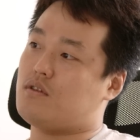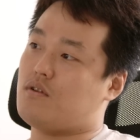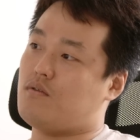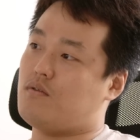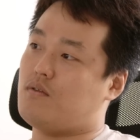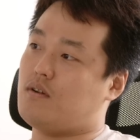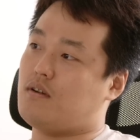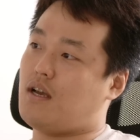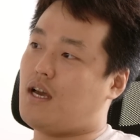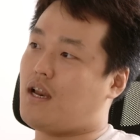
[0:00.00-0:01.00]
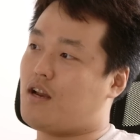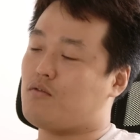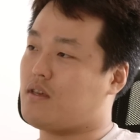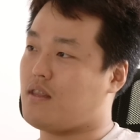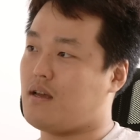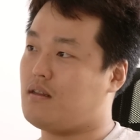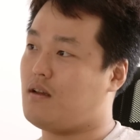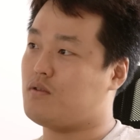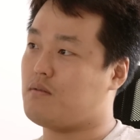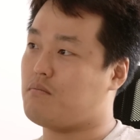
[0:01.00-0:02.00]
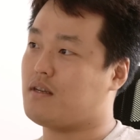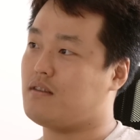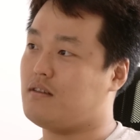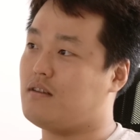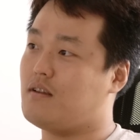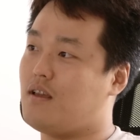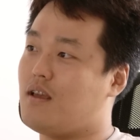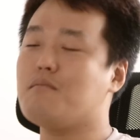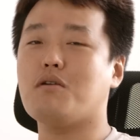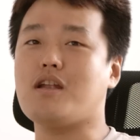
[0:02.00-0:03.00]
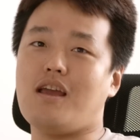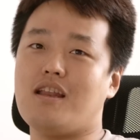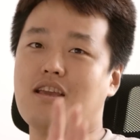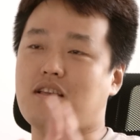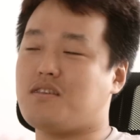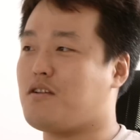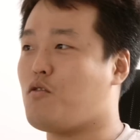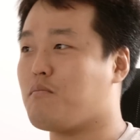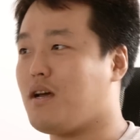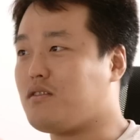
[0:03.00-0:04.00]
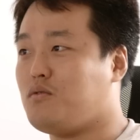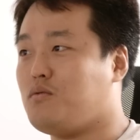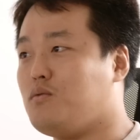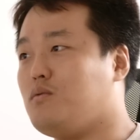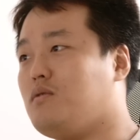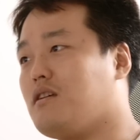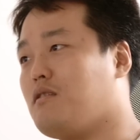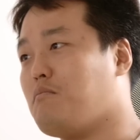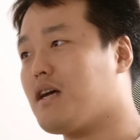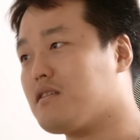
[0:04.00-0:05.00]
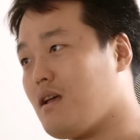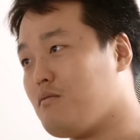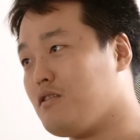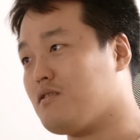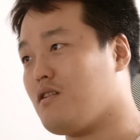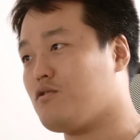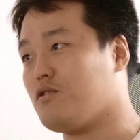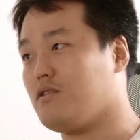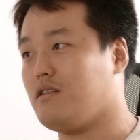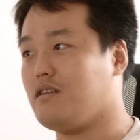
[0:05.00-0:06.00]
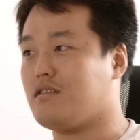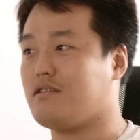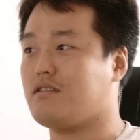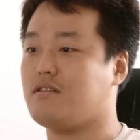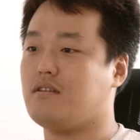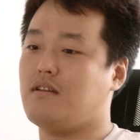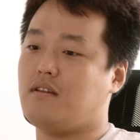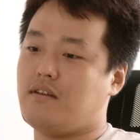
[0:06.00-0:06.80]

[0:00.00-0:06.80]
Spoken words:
So I don't think that was impacted. But in any case, like going back to like the backstabbing discussion, it's